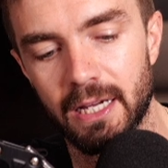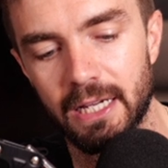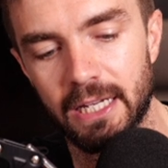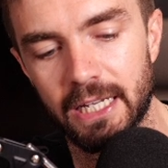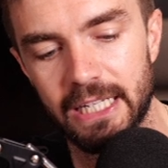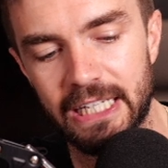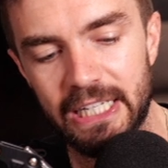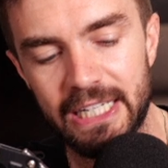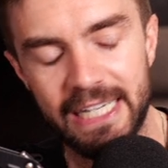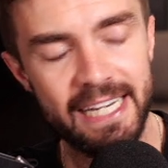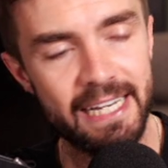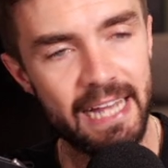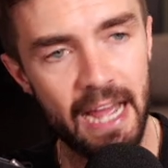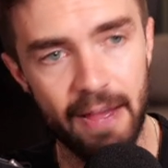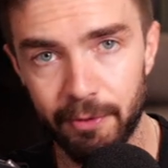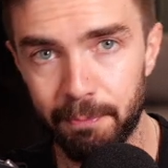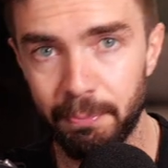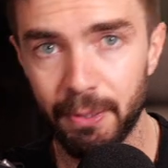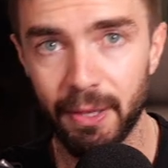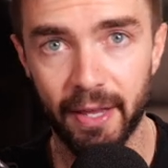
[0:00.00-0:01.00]
you need to have a
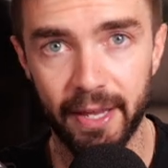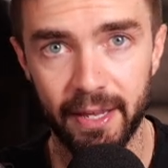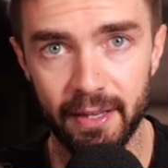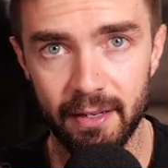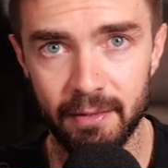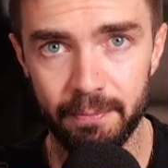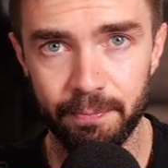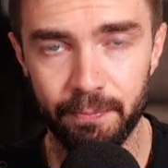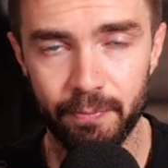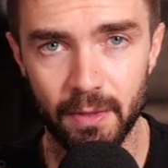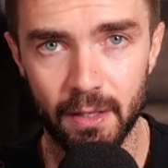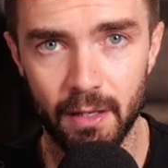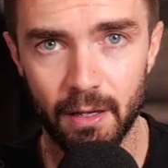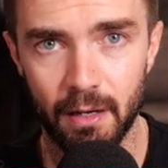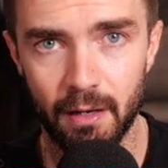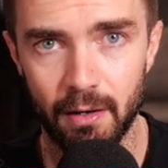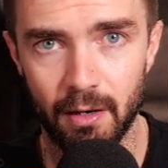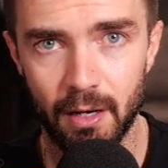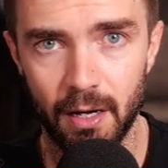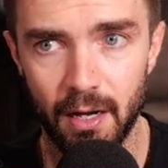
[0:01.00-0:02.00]
plan
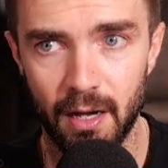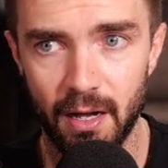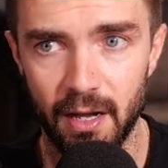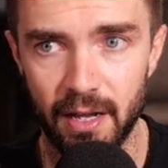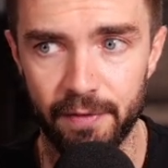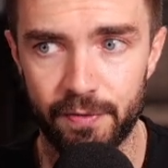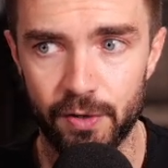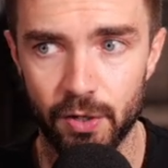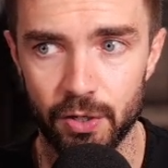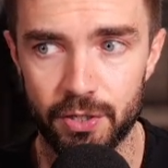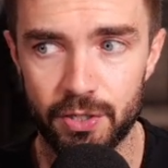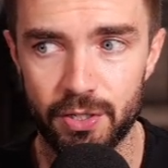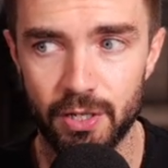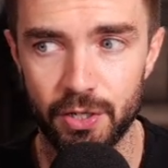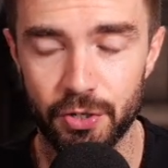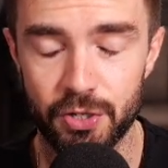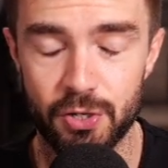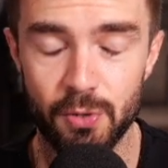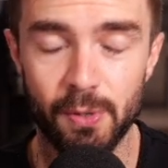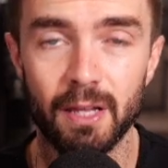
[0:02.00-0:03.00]
if you're
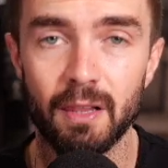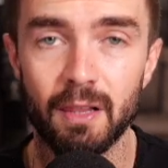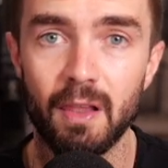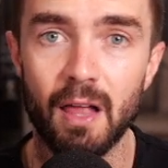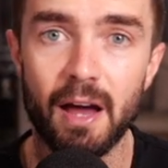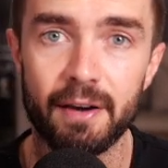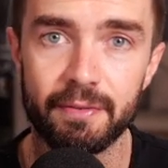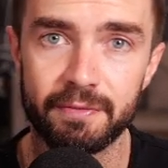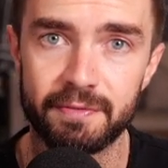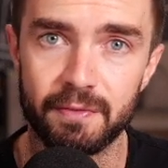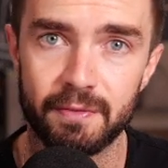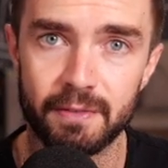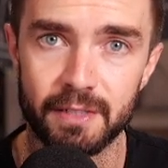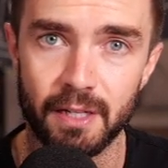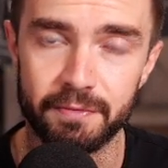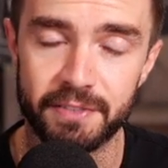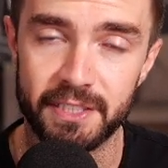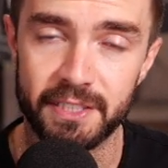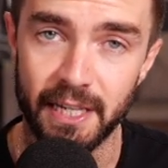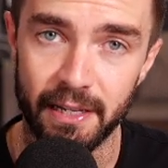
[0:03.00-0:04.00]
doing a lot
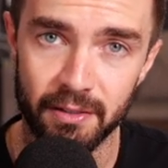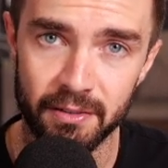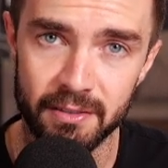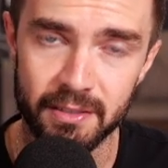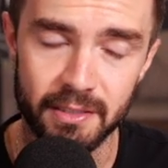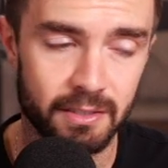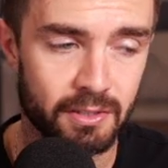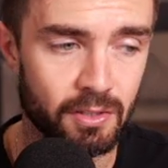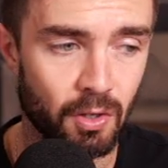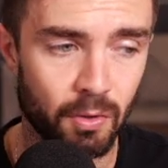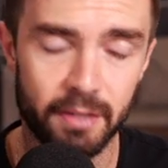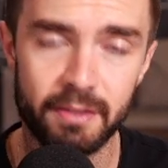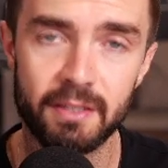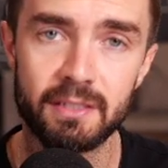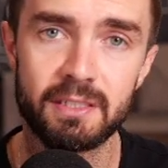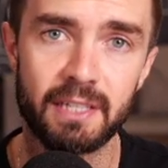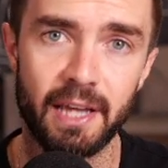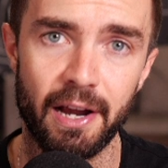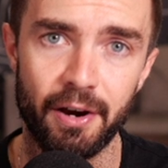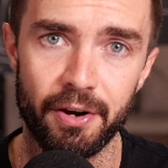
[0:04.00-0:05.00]
of sales, and don't let this
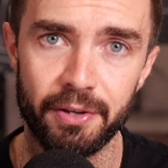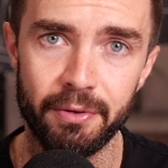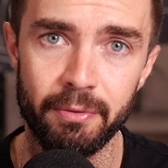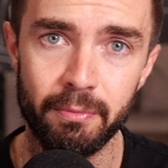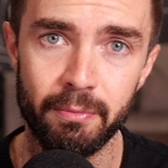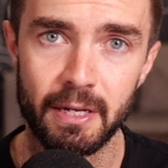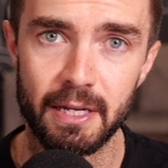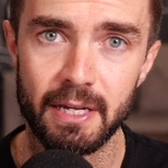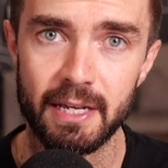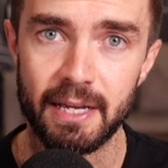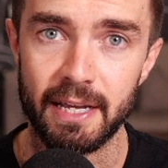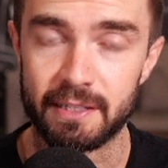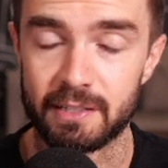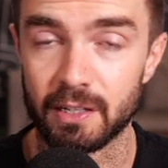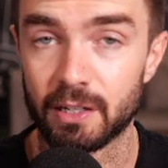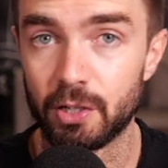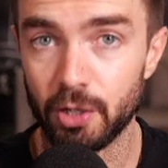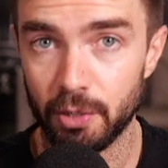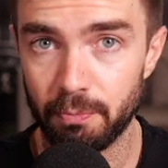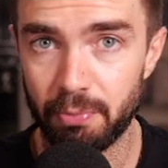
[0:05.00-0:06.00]
scare you. It's a
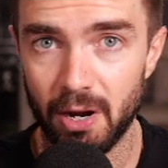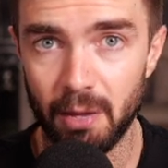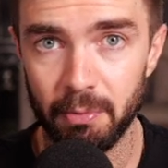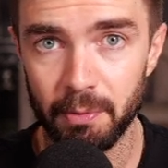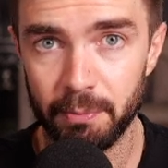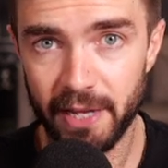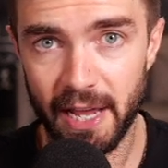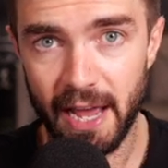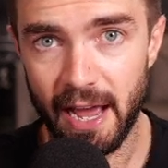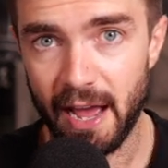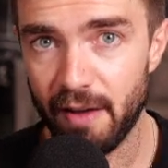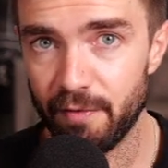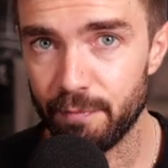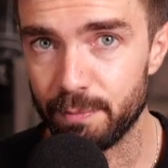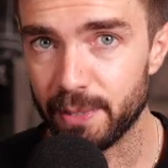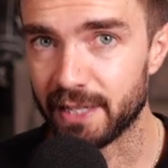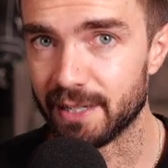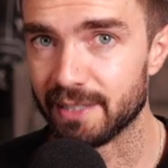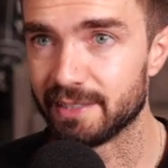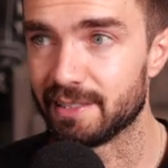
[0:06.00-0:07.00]
good problem to have
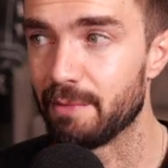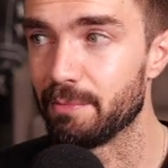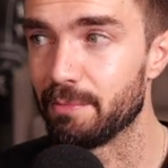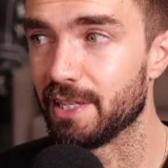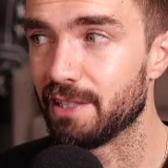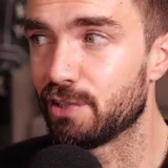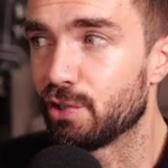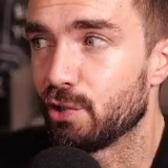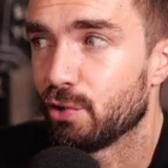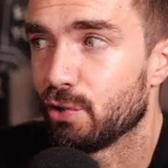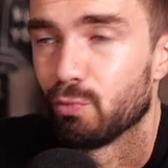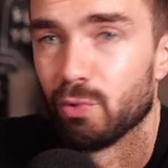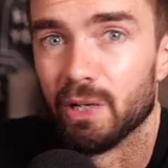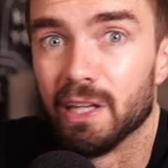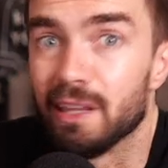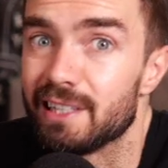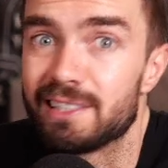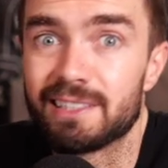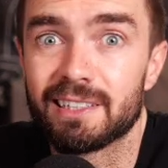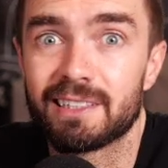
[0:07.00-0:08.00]
because that means you're
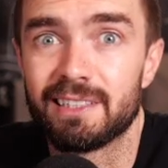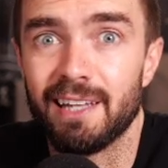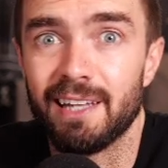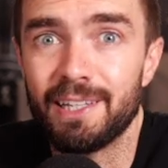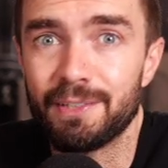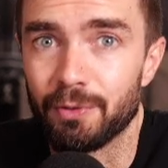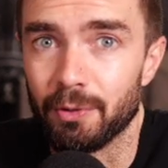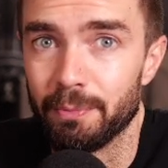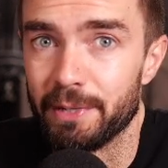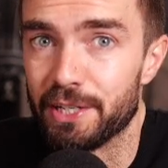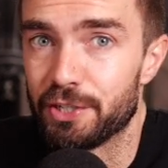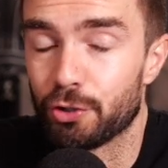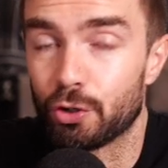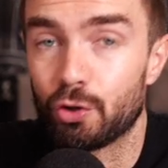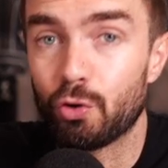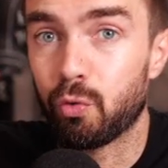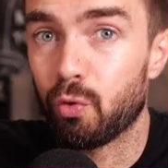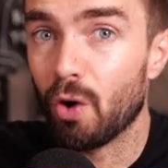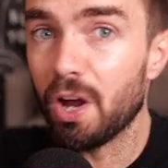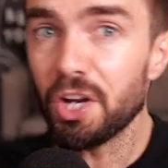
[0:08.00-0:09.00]
really successful. It means you're
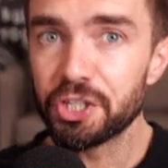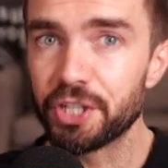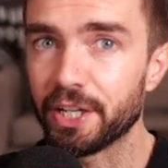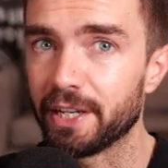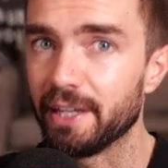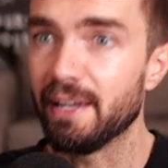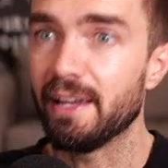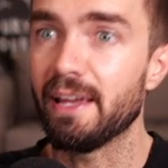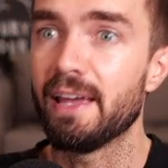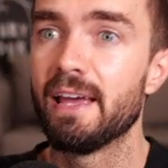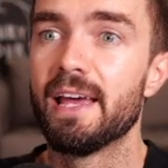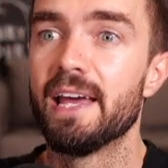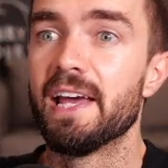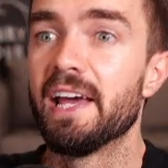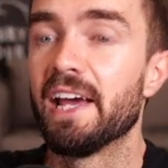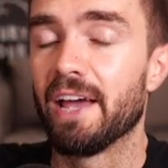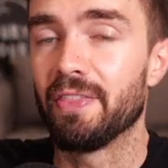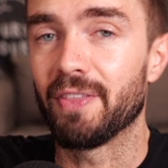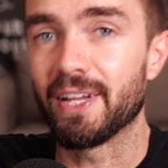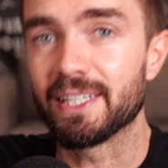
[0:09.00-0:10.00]
crushing it,
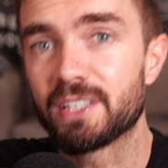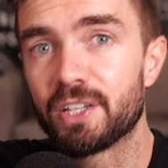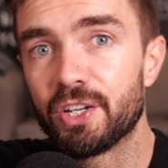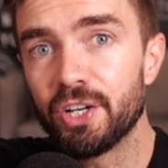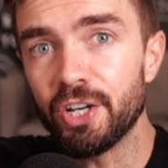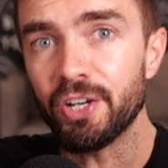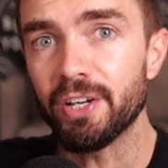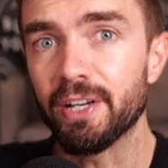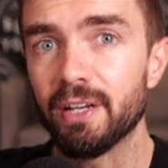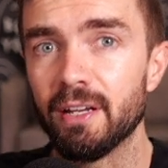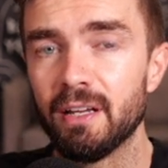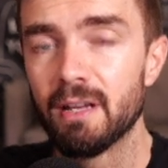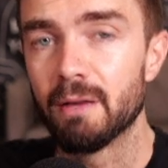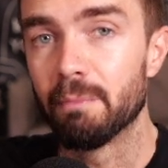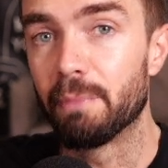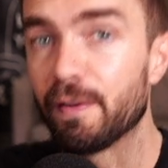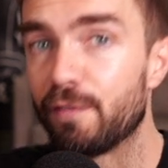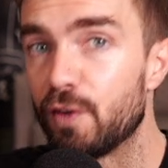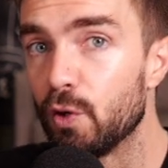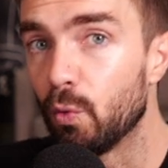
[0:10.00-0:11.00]
and that's good.
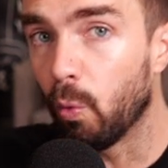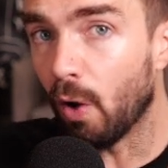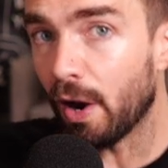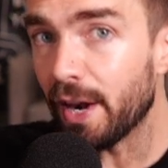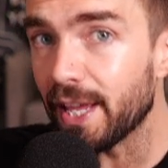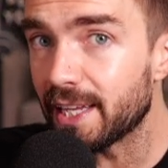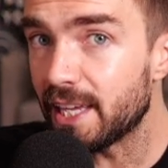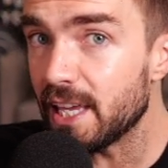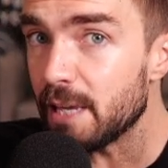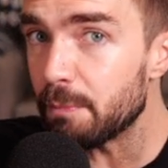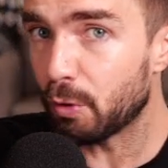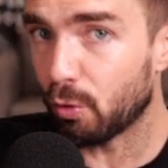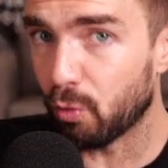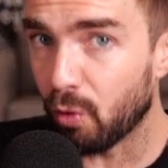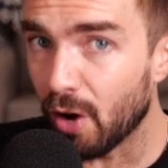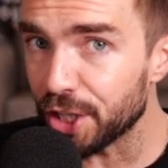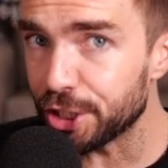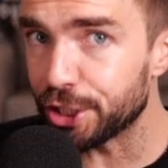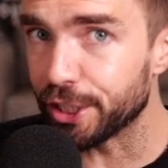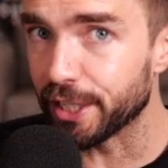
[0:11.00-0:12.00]
But if you want to keep
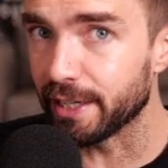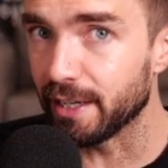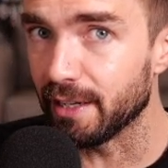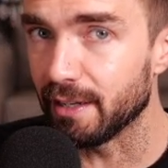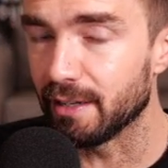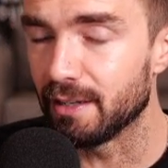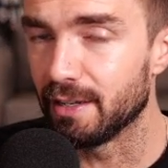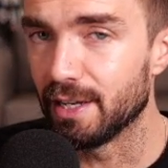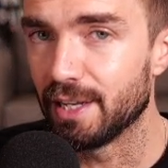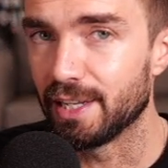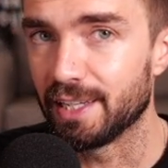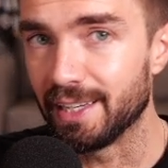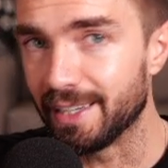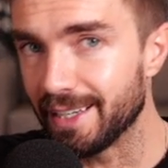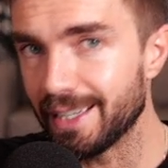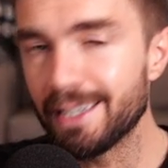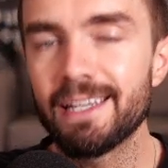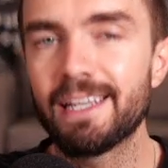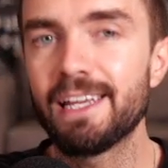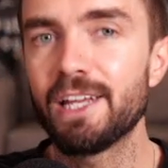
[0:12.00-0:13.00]
crushing it, you
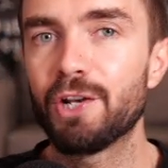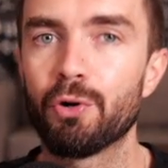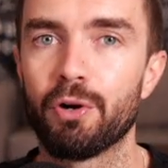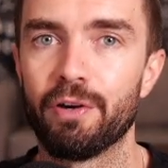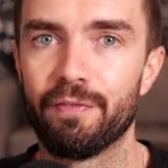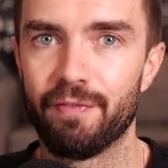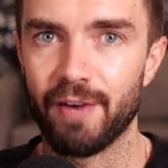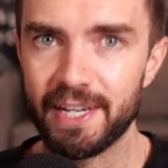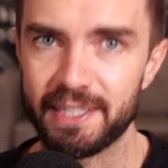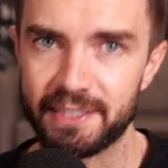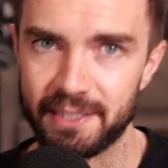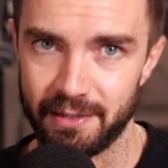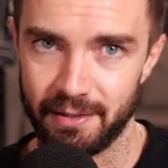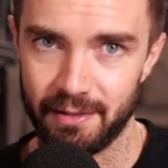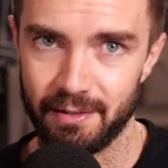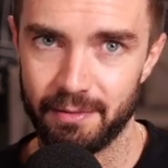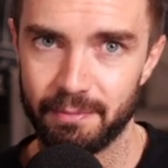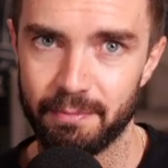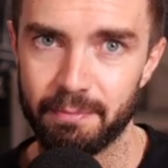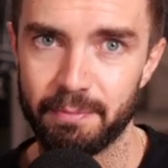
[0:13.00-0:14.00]
need to heed our advice here.
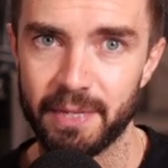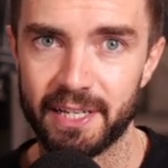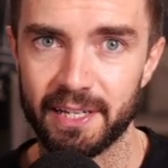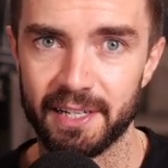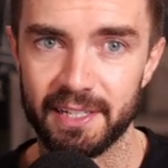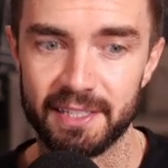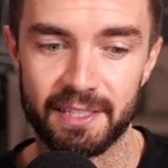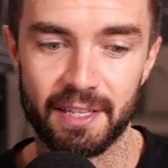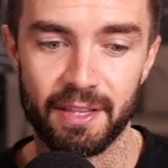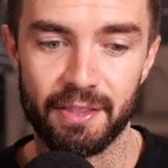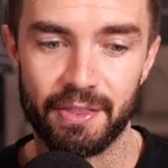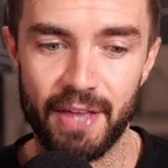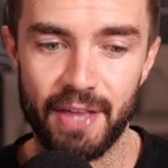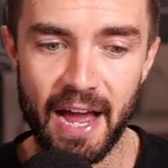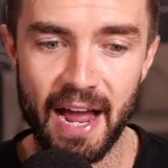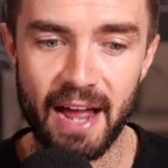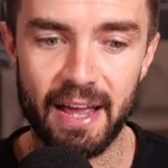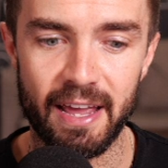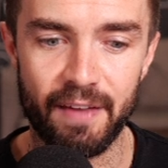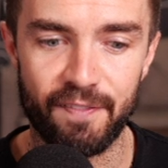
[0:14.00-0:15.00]
Because
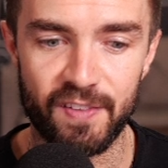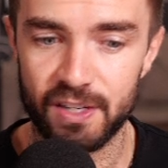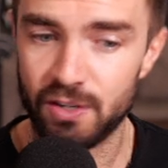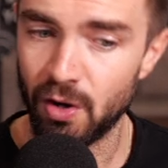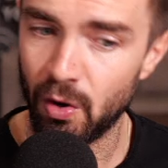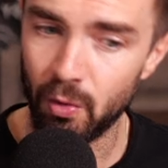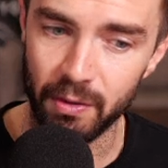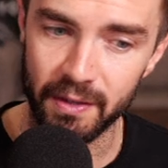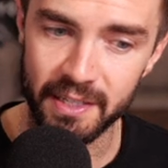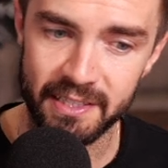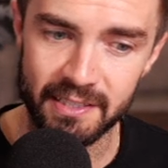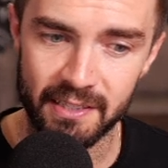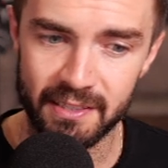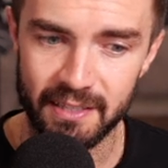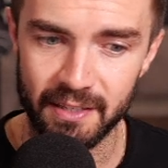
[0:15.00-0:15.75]
that, if you don't listen to